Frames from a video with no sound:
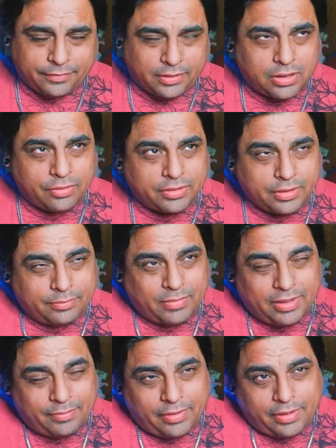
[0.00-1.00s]
closing
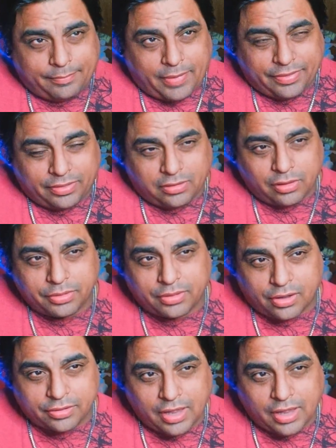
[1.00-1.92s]
my closing thoughts,